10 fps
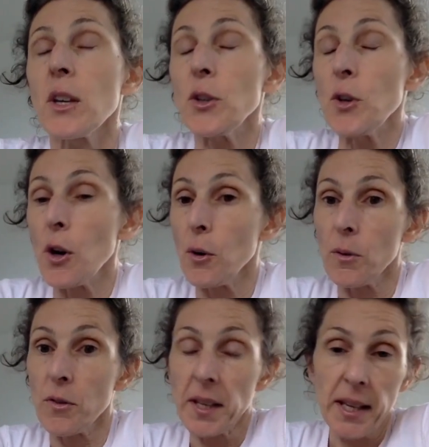you know,
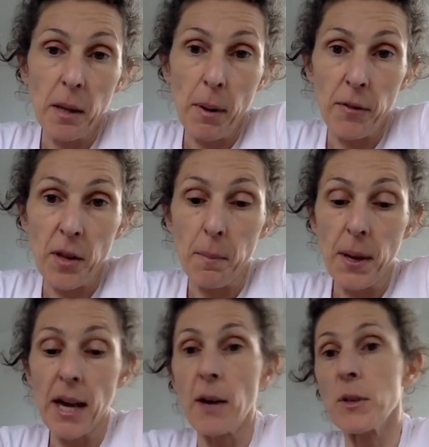thinking about their
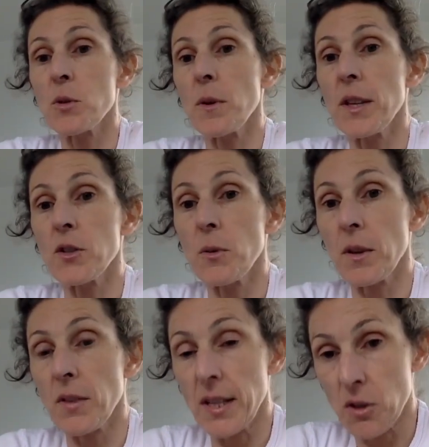parents when they're
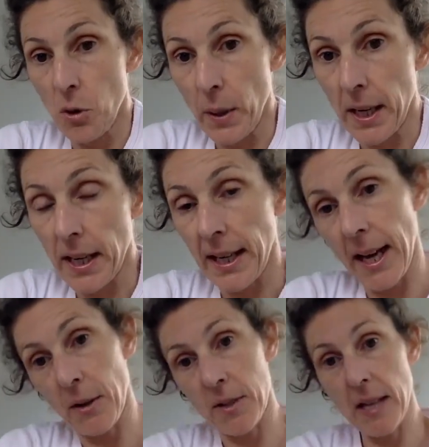doing things quickly.
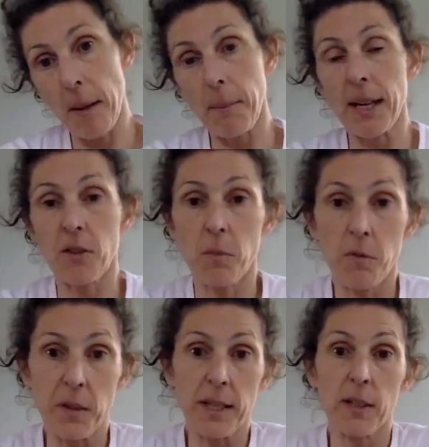How does that make them
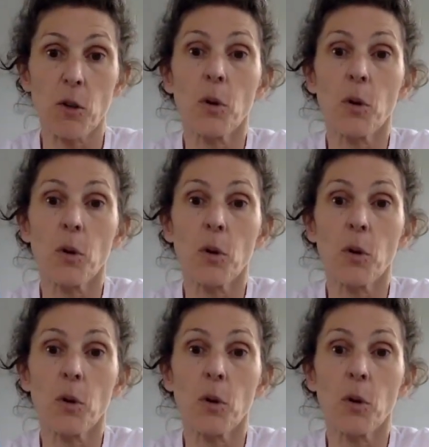feel?